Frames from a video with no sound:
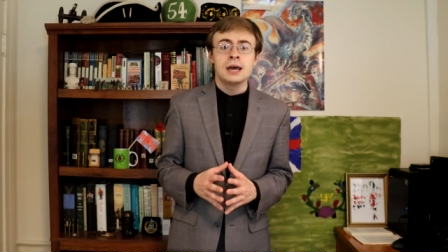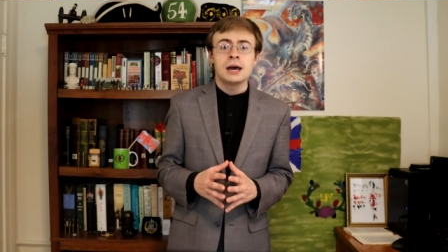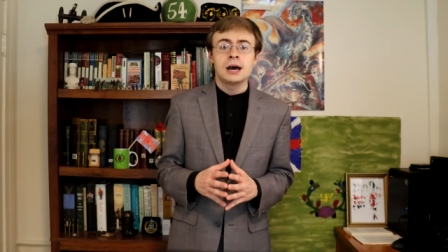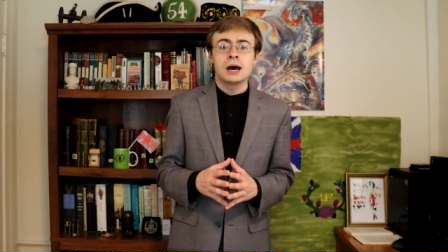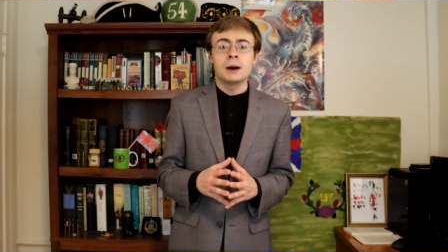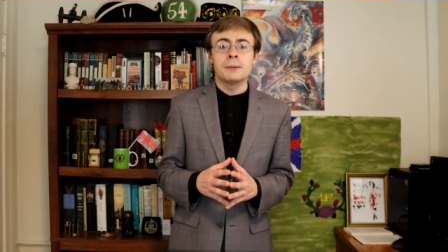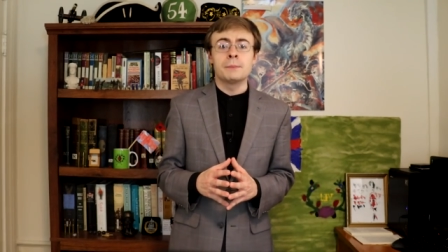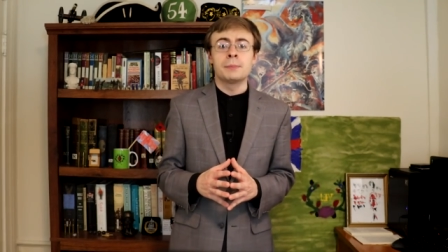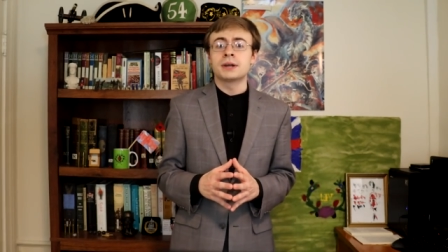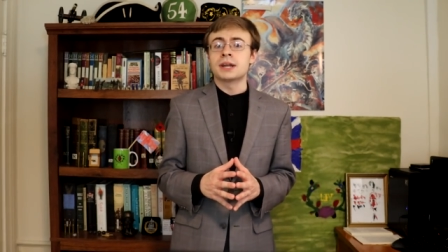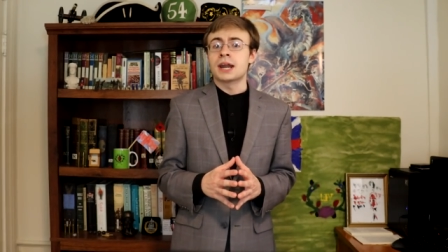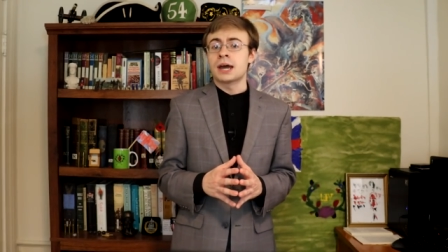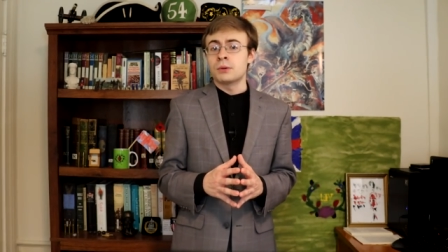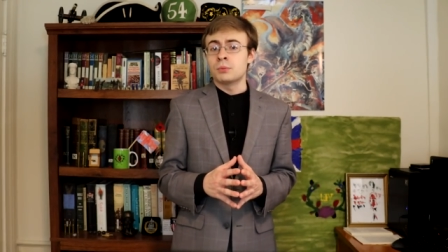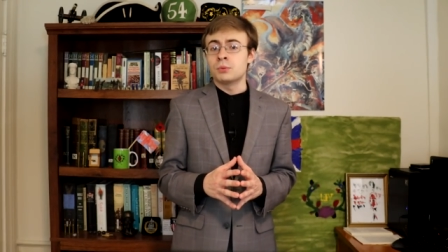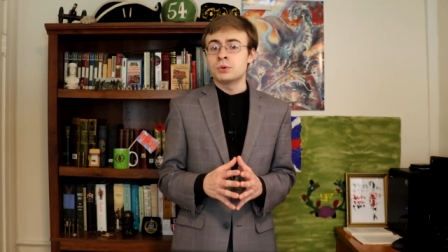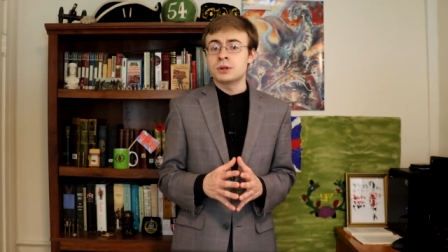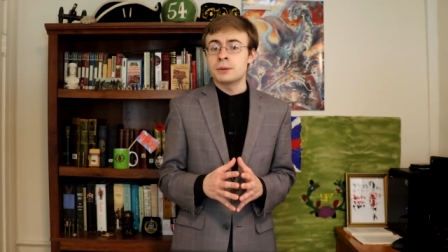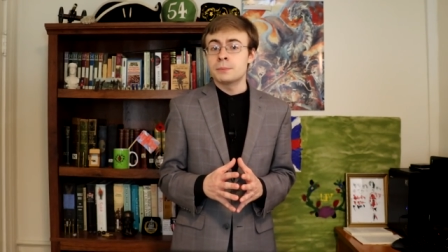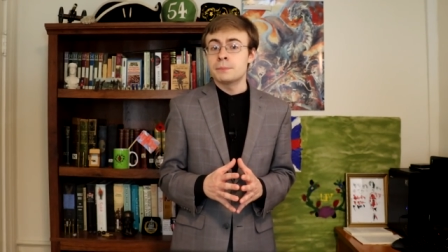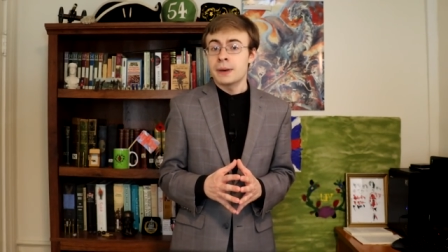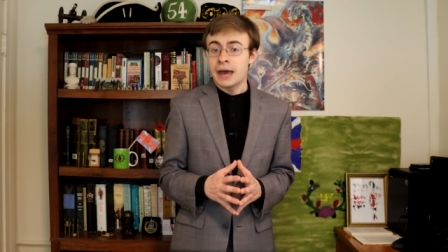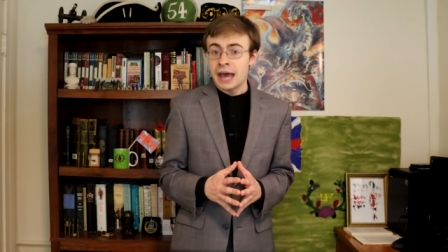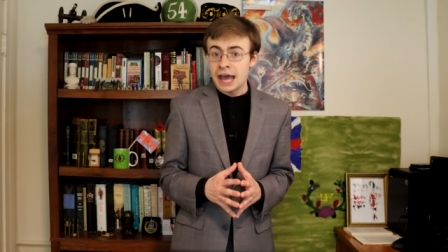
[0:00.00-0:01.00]
uh, but I would
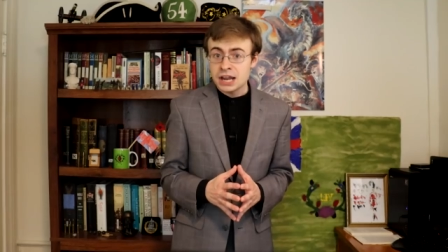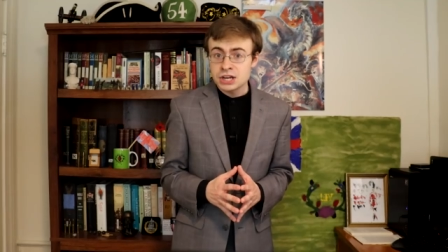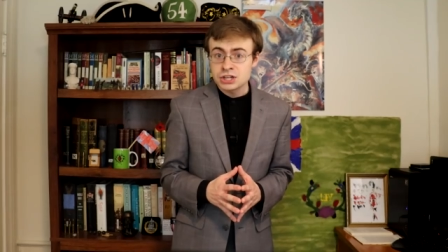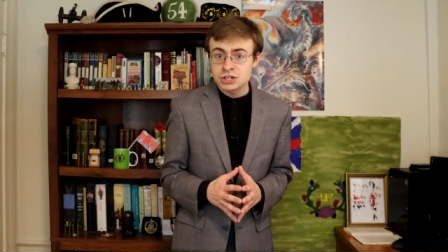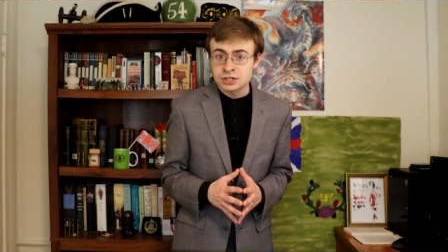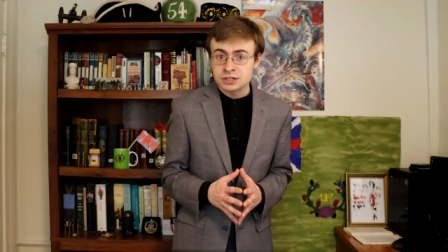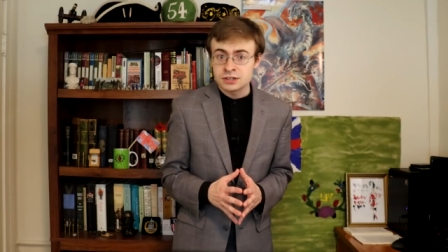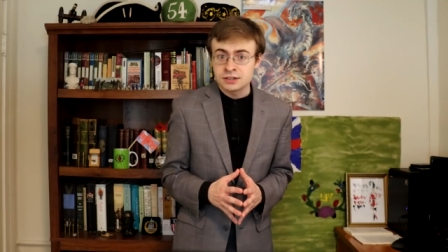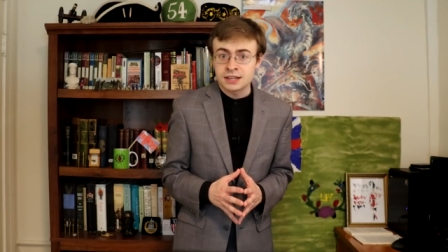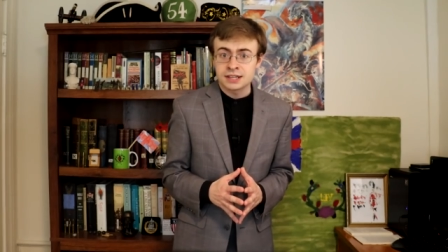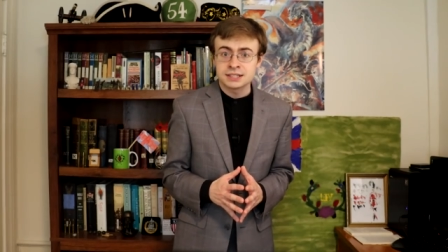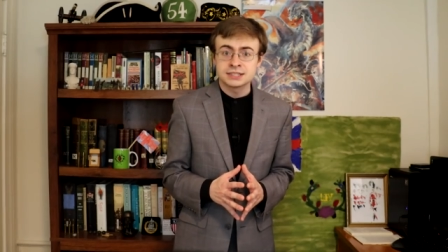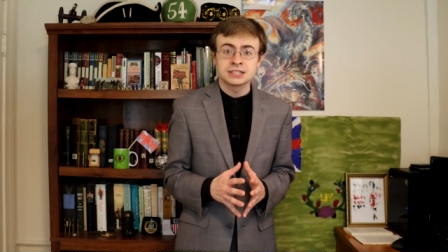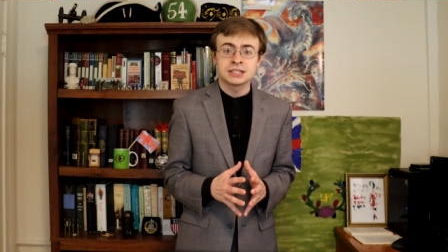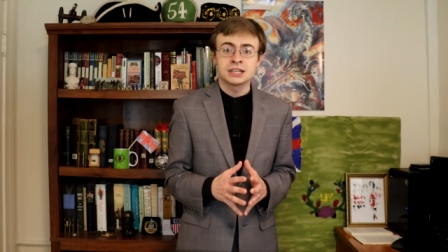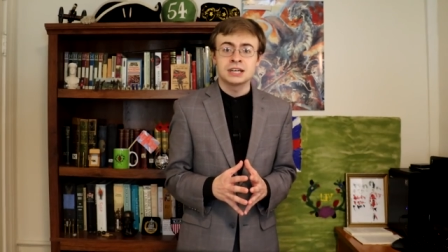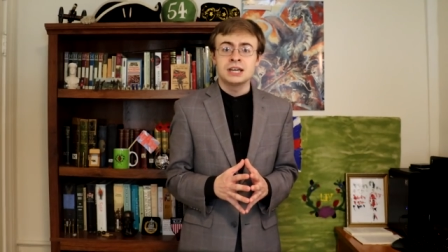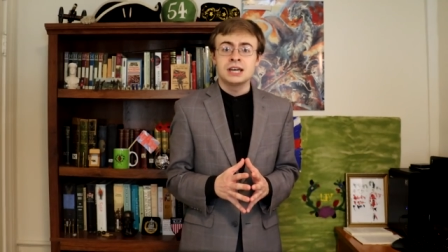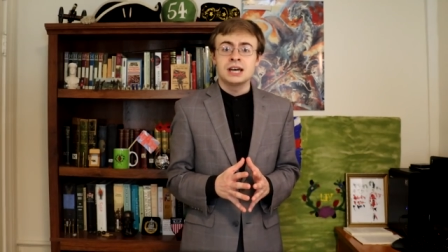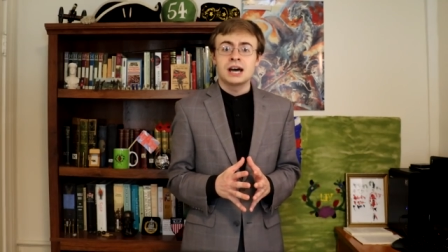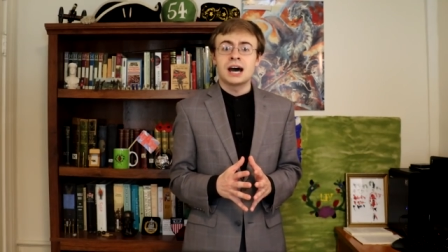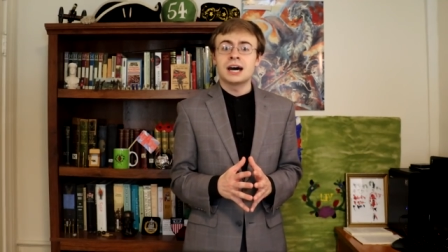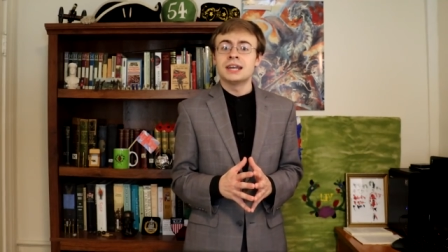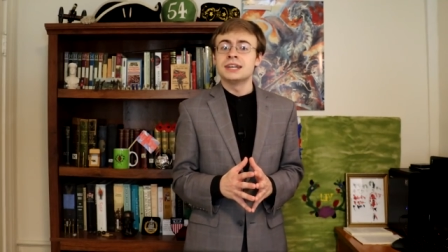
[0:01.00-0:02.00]
imagine that uh,
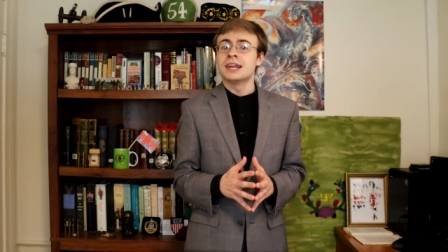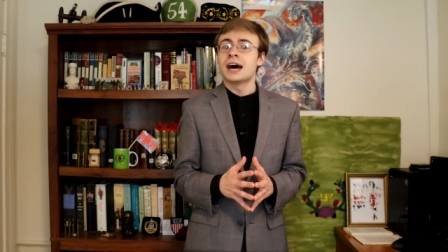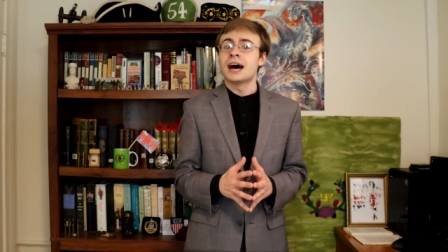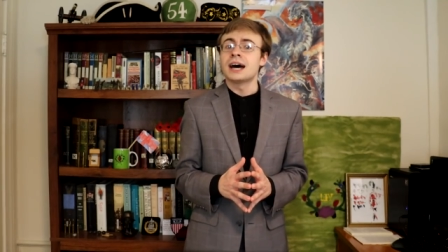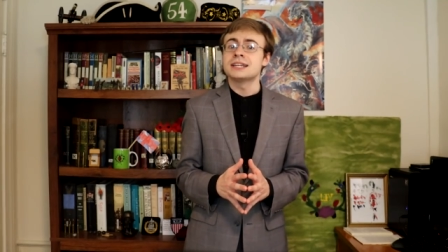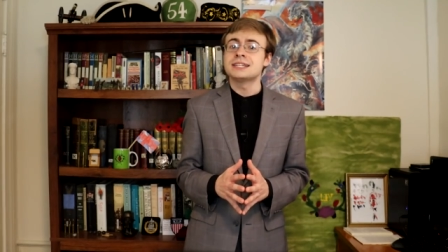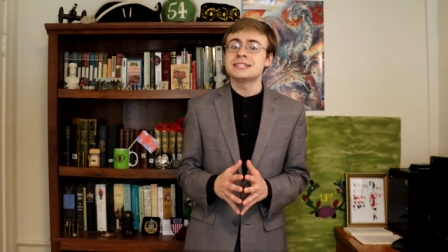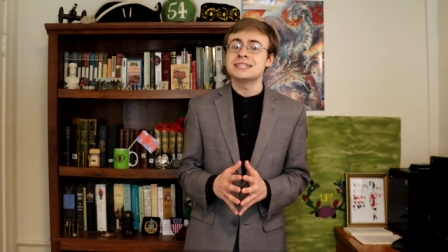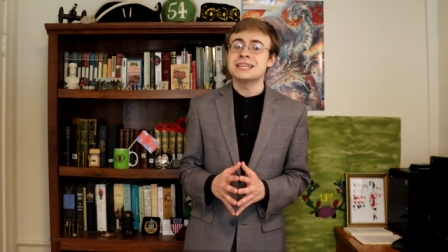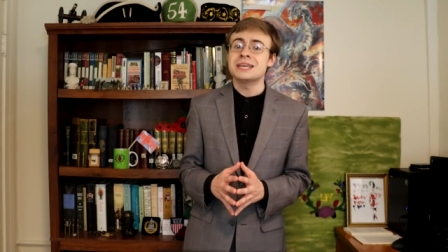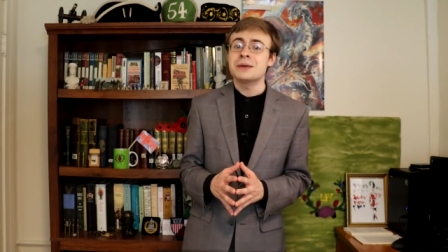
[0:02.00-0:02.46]
a not